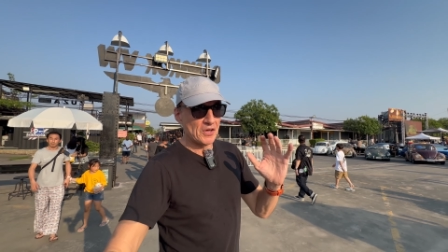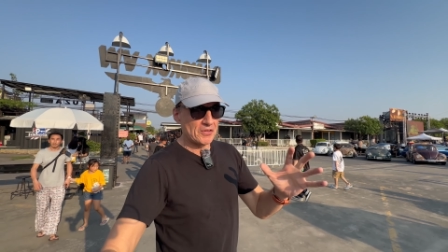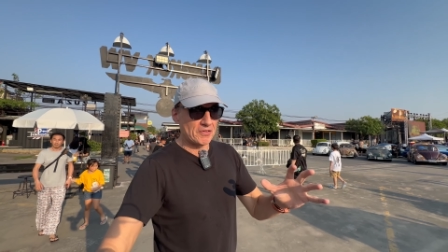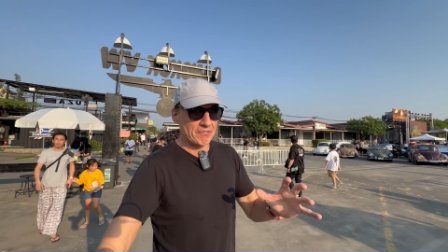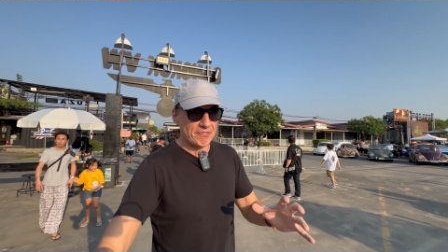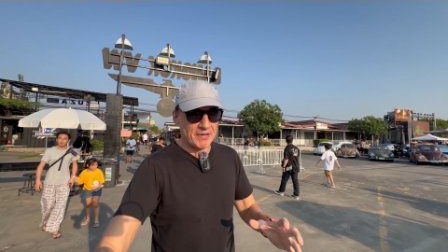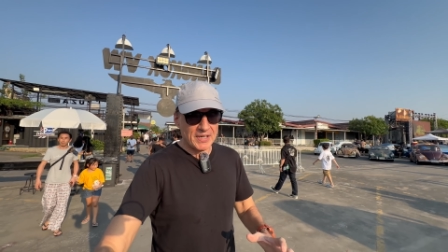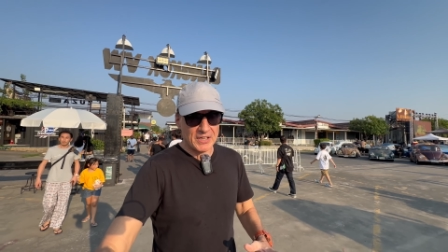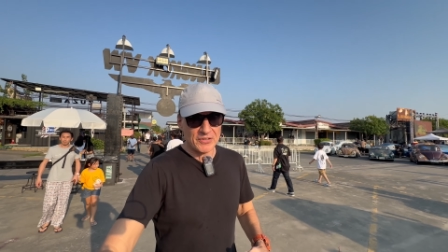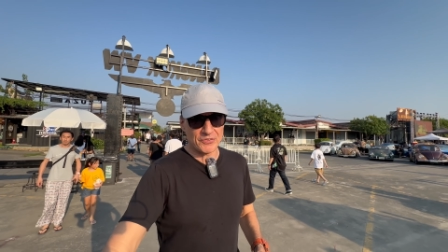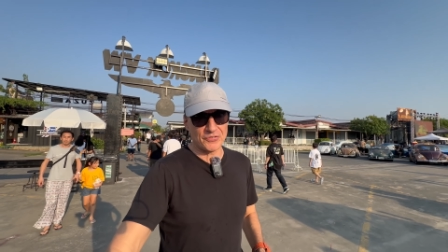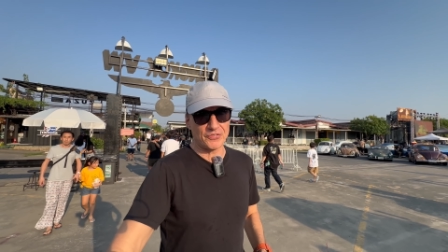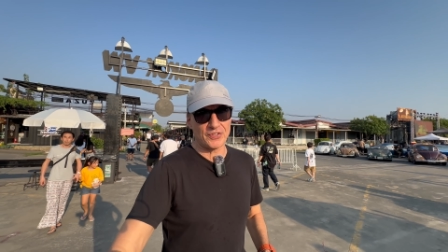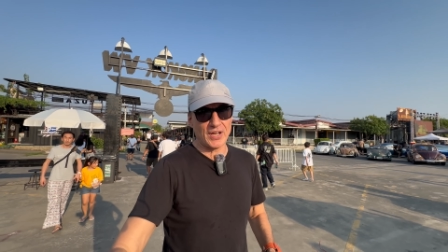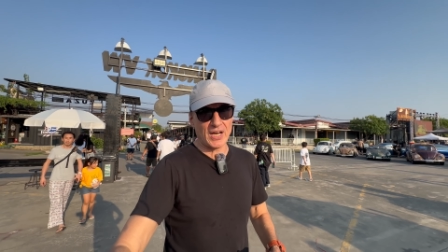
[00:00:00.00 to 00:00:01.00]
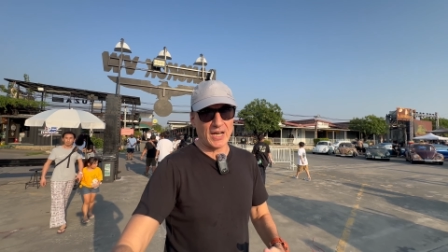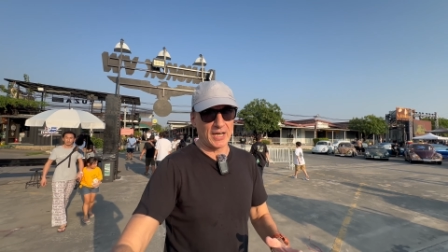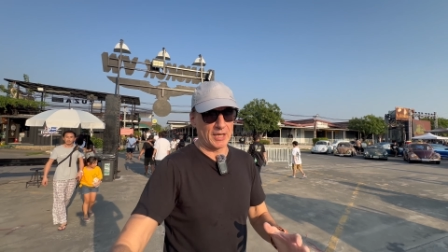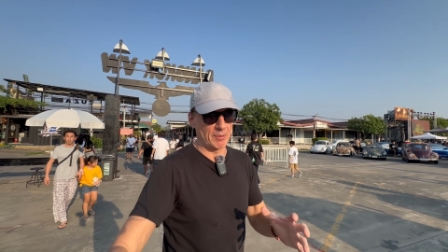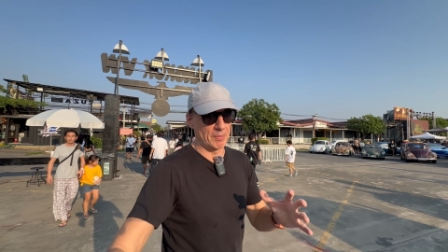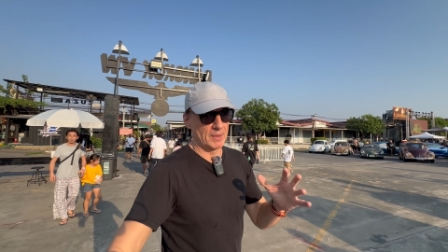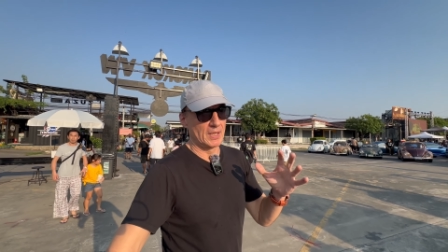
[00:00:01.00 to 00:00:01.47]
the first
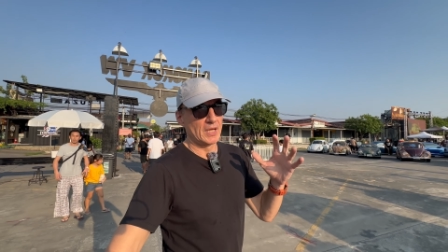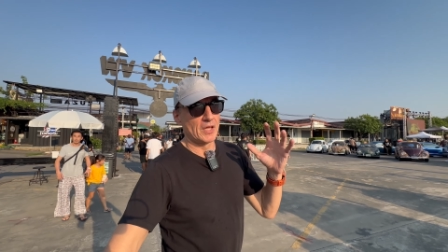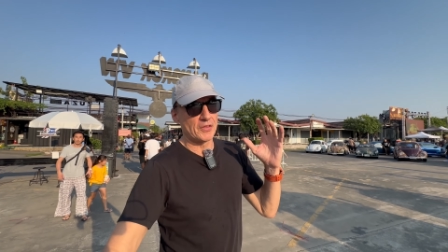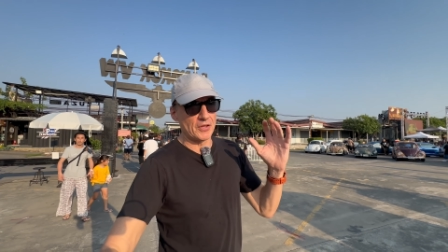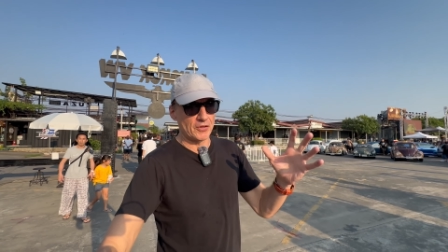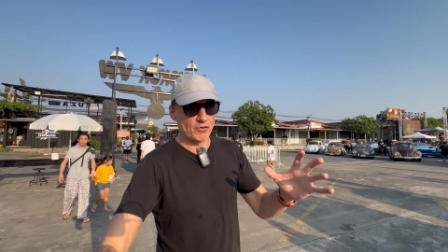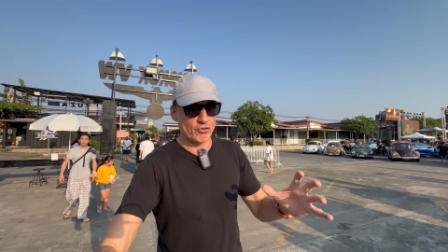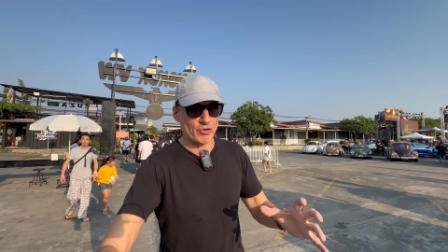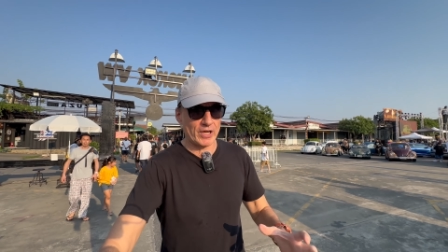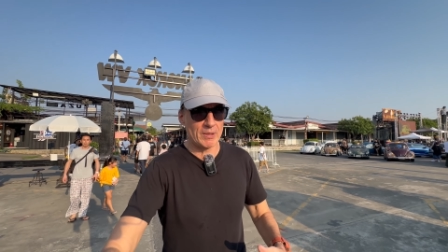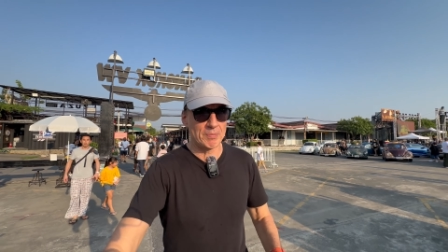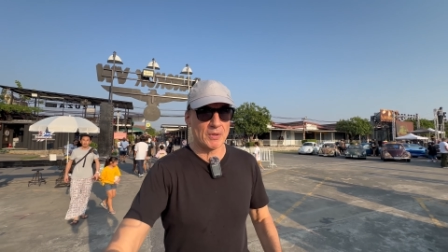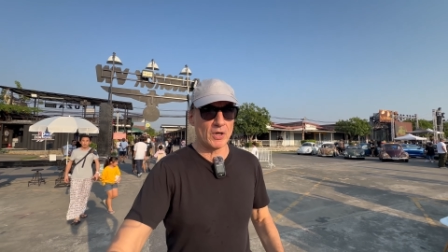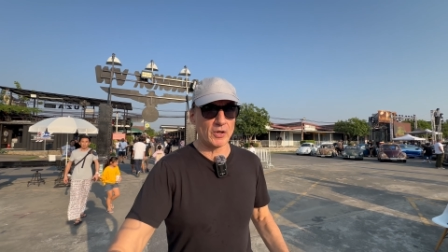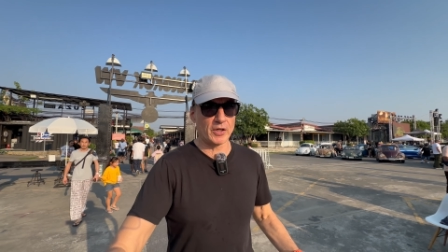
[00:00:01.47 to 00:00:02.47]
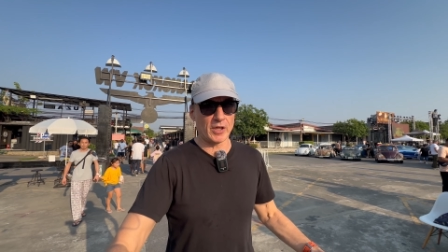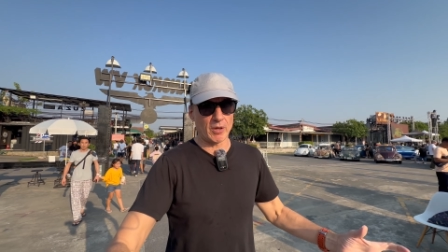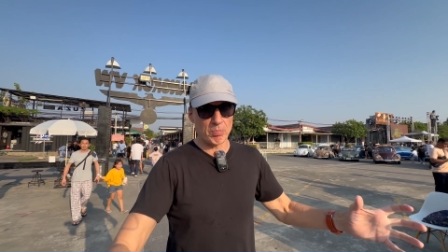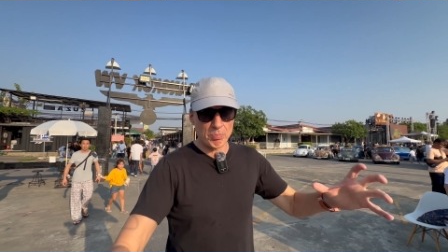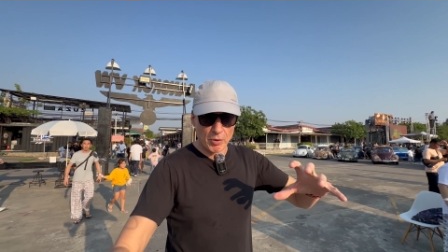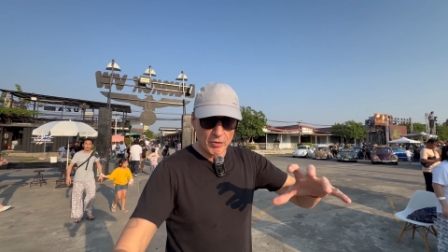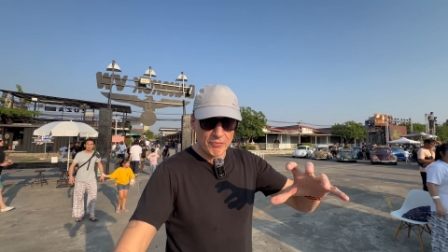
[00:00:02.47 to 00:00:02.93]
time the train market
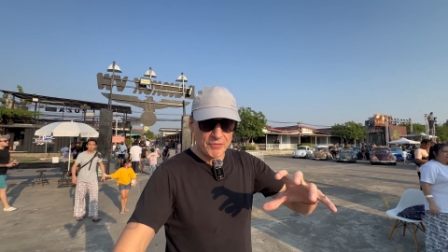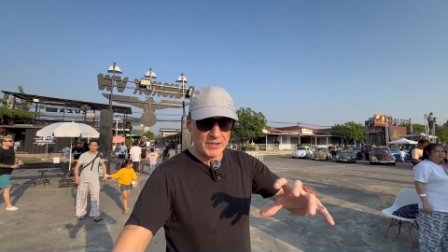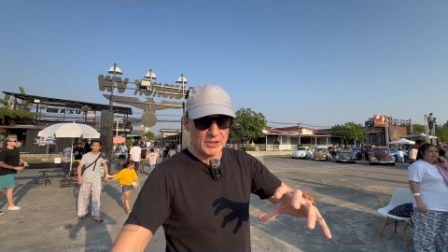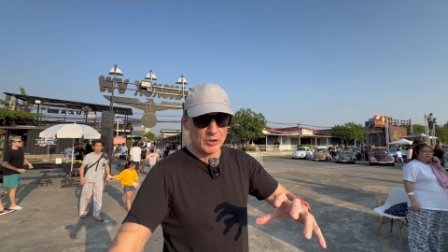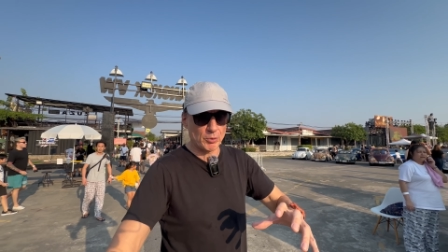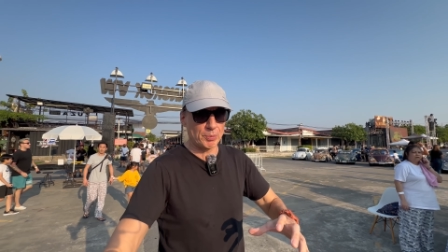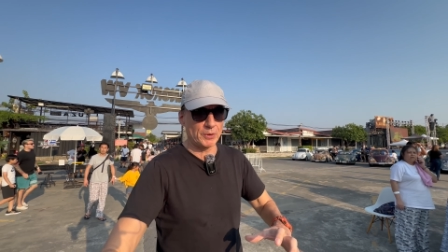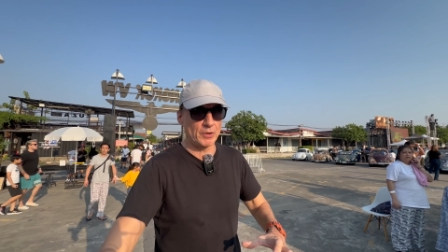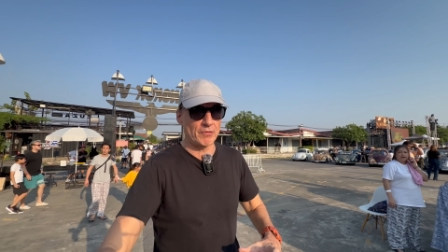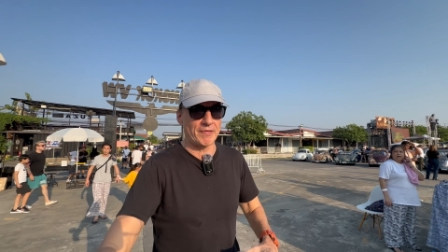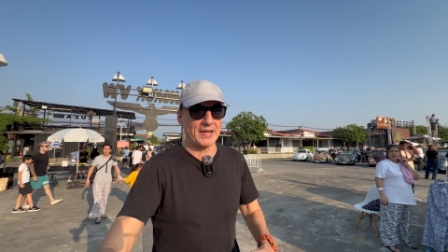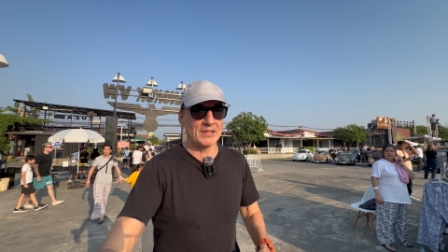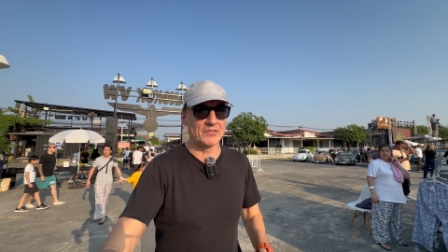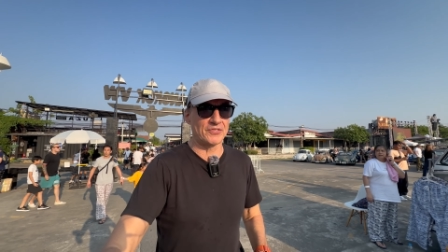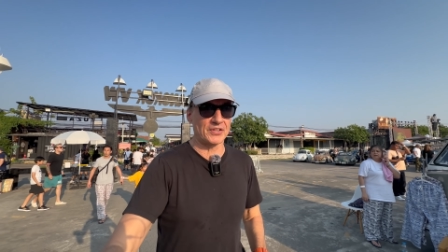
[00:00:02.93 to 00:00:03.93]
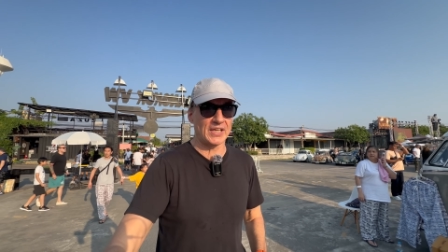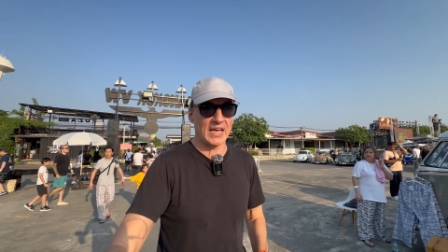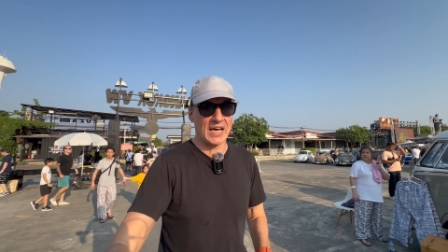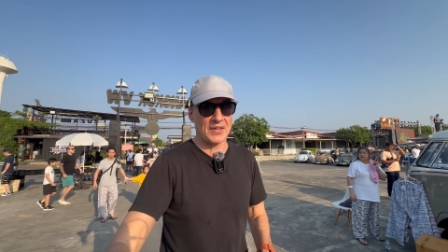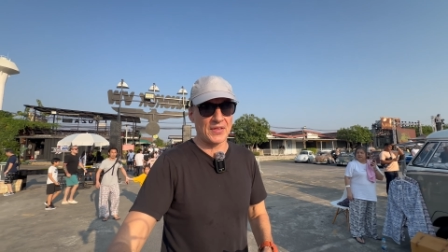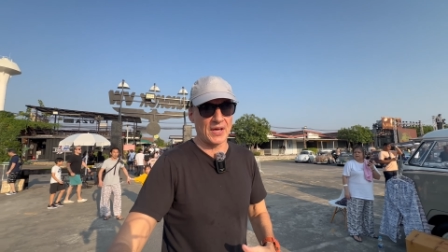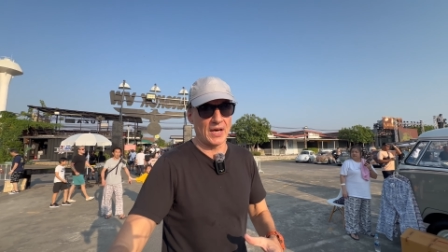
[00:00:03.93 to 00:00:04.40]
put a VW event
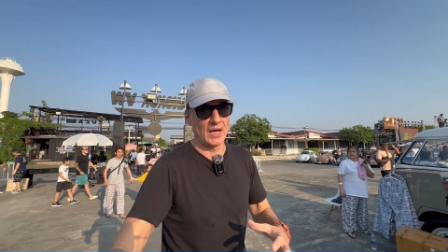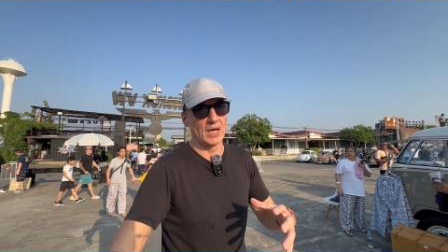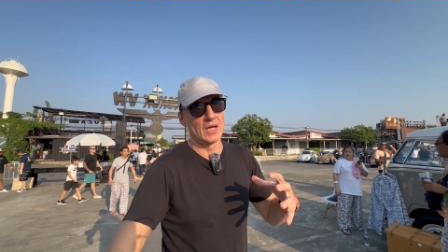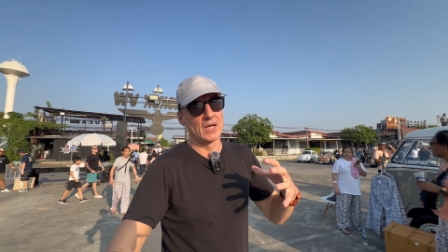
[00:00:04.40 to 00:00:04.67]
together,